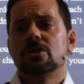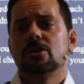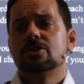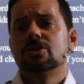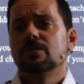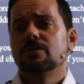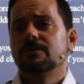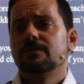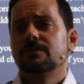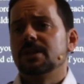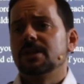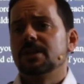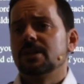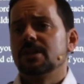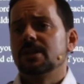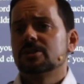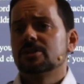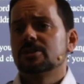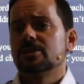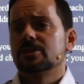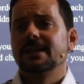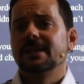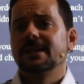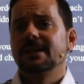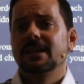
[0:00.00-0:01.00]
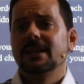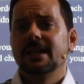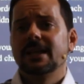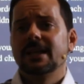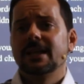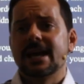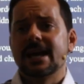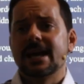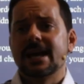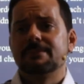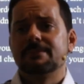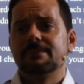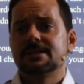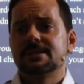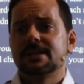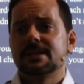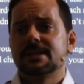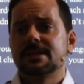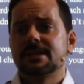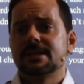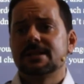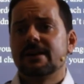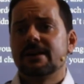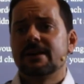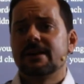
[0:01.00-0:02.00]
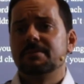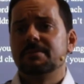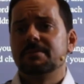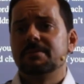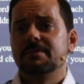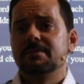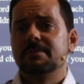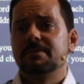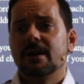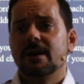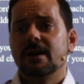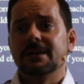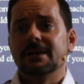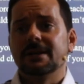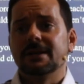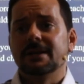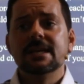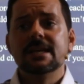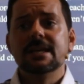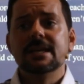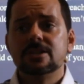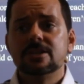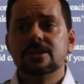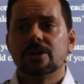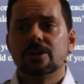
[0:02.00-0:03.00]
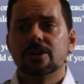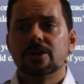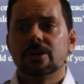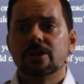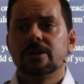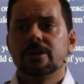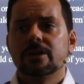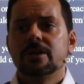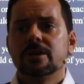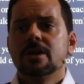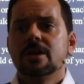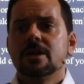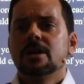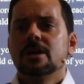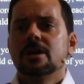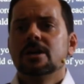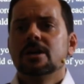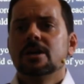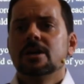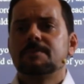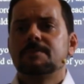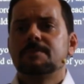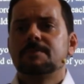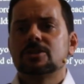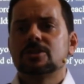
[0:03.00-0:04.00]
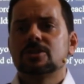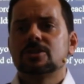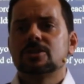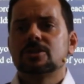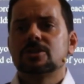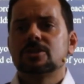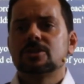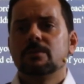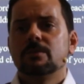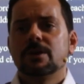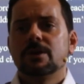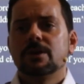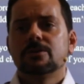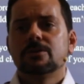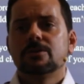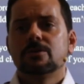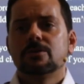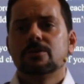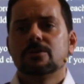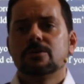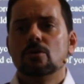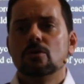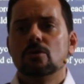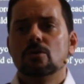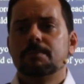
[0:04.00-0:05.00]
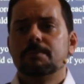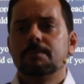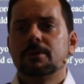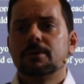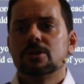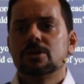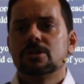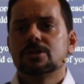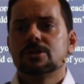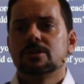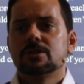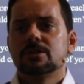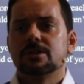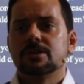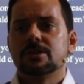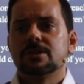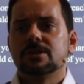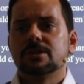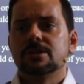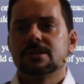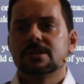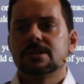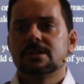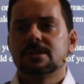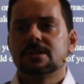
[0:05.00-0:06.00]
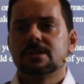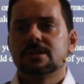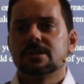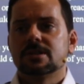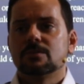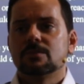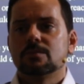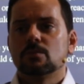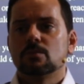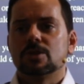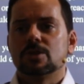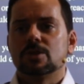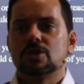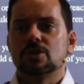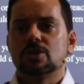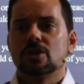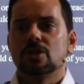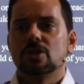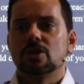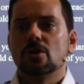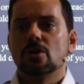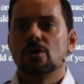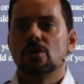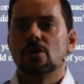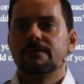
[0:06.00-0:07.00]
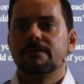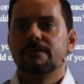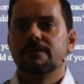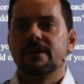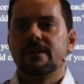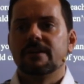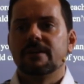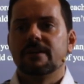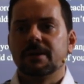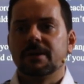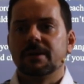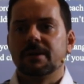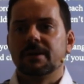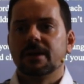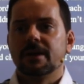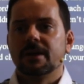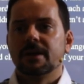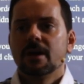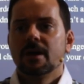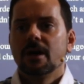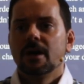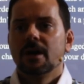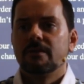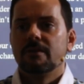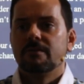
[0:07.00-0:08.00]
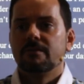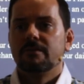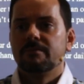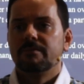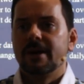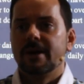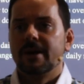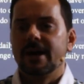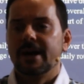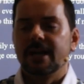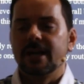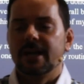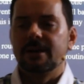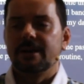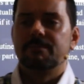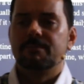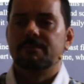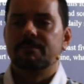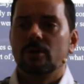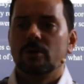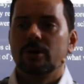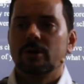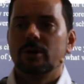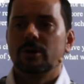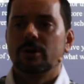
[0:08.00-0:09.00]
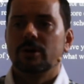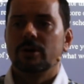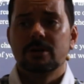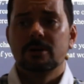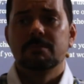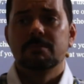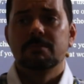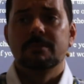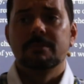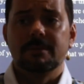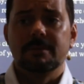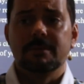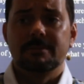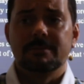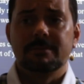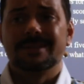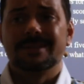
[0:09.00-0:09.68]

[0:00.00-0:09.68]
over the years, my daily habits have become easier, especially with Google Personal Assistant, which can notify me of my important commitments